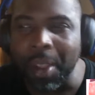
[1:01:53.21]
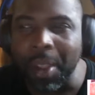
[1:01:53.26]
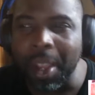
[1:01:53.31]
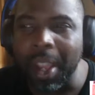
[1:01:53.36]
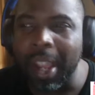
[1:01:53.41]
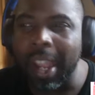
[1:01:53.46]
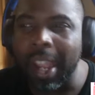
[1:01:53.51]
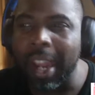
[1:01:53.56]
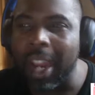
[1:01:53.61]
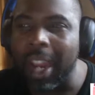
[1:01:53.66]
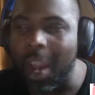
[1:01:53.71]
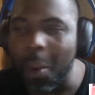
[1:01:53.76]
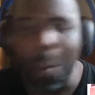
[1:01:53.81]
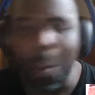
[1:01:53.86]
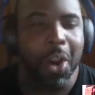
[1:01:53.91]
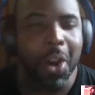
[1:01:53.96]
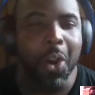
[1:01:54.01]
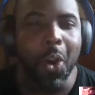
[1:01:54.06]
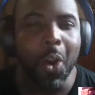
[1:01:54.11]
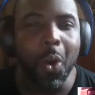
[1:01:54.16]
They want to
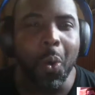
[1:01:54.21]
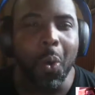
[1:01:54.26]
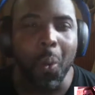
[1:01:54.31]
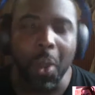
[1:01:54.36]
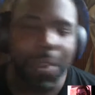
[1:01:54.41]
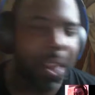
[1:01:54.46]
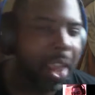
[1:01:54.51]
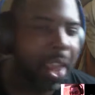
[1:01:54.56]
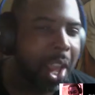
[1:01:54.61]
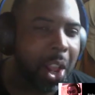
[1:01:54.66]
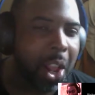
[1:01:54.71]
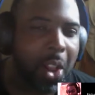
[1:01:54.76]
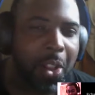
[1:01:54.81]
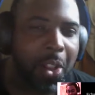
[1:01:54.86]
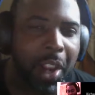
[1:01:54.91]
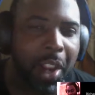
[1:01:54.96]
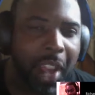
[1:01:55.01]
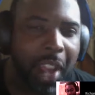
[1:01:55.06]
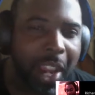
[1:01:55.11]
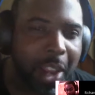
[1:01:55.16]
know what the hell the
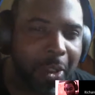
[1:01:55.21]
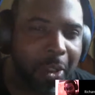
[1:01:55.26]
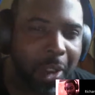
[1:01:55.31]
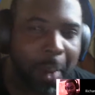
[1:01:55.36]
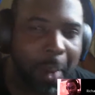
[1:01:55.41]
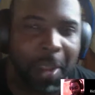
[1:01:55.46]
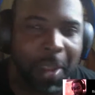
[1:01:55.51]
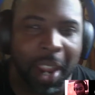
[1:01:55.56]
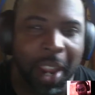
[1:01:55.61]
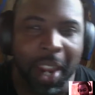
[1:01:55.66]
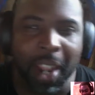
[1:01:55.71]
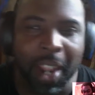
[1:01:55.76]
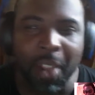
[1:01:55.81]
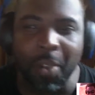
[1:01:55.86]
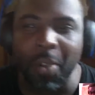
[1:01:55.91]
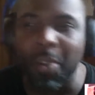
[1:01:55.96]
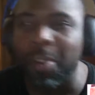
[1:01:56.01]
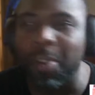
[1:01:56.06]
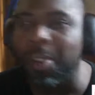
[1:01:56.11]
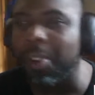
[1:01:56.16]
latest update
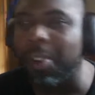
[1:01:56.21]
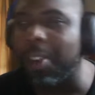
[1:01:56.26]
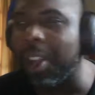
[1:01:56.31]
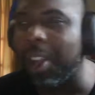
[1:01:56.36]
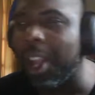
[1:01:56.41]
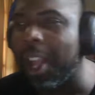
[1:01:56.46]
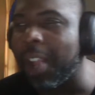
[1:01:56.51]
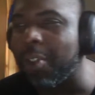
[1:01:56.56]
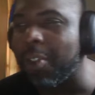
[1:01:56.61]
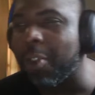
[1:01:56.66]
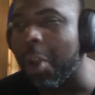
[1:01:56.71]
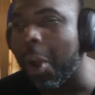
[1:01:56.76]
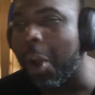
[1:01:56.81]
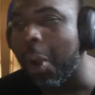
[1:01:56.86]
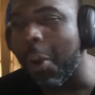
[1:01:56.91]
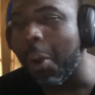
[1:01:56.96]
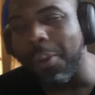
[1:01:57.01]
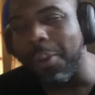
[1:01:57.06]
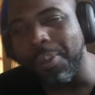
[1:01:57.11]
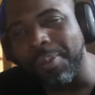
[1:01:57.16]
is.
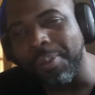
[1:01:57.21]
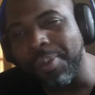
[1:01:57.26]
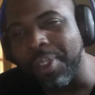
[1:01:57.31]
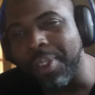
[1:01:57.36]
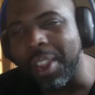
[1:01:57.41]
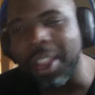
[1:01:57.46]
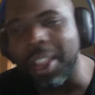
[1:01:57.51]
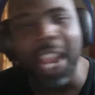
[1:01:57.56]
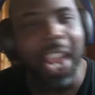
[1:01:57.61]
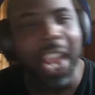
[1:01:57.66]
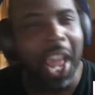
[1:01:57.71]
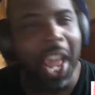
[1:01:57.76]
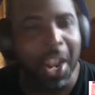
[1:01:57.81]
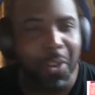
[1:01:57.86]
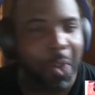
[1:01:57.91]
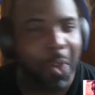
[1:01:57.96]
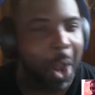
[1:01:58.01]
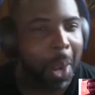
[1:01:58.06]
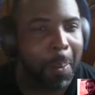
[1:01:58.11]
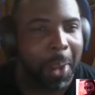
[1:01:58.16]
So they got to
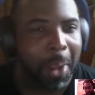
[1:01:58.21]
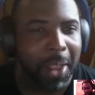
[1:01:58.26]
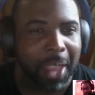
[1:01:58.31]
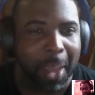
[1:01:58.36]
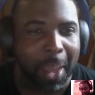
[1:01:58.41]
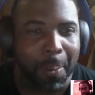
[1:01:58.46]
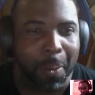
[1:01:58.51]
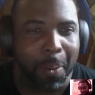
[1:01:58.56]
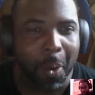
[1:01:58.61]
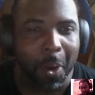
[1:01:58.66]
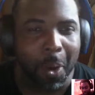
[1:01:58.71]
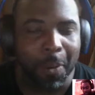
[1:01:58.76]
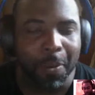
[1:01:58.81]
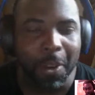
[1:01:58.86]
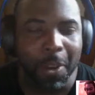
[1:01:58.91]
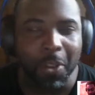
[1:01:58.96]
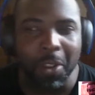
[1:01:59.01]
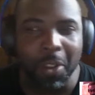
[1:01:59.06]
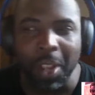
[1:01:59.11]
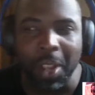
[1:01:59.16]
talk about that more
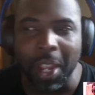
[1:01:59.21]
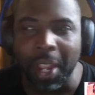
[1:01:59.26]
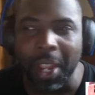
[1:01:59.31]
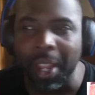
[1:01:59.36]
efficiently.